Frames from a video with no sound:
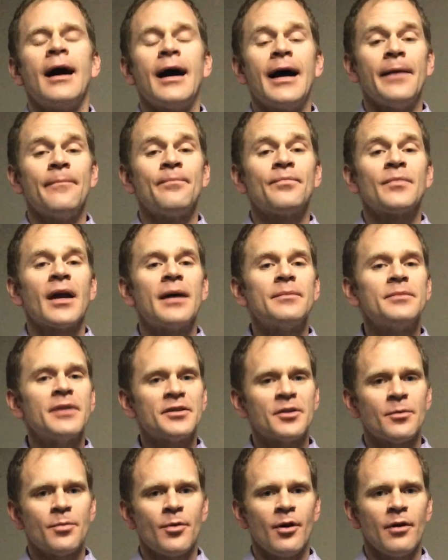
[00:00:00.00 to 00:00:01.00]
Hi, I'm
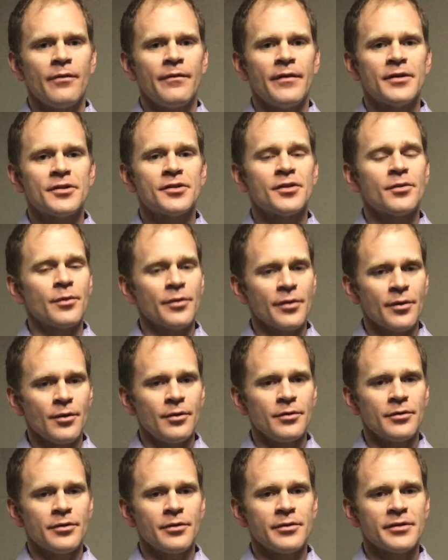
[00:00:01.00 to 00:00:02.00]
Dr. Paul Fisher with
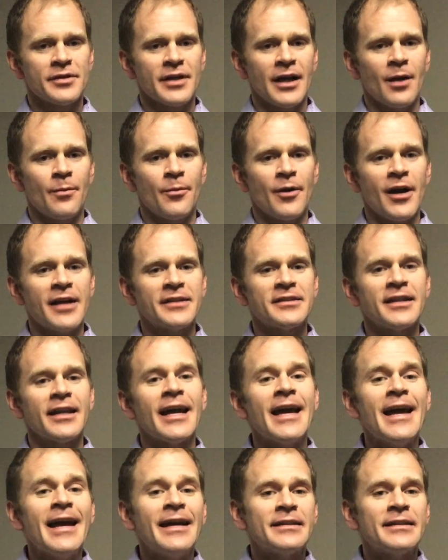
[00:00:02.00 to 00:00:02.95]
Gold Coast Chiropractic.